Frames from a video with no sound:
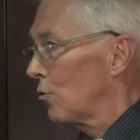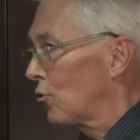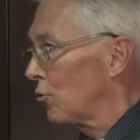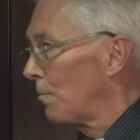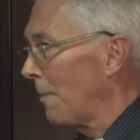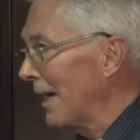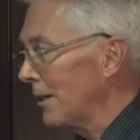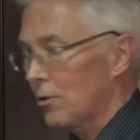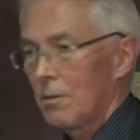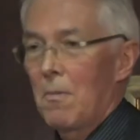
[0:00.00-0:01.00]
to
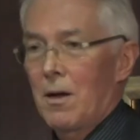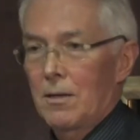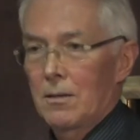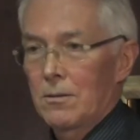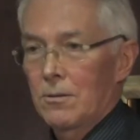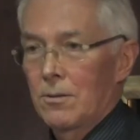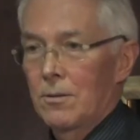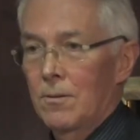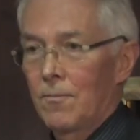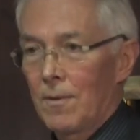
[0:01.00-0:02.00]
manage the market
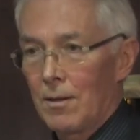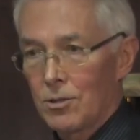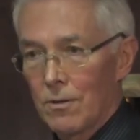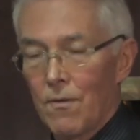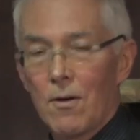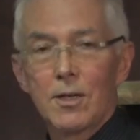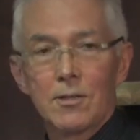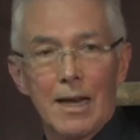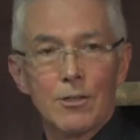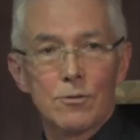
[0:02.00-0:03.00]
is a very
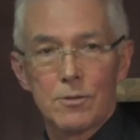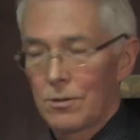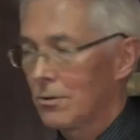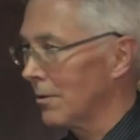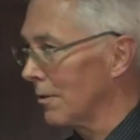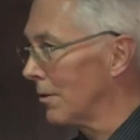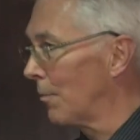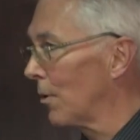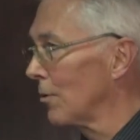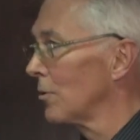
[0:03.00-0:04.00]
dangerous
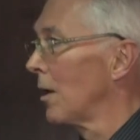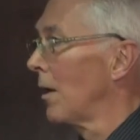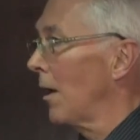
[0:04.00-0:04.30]
approach.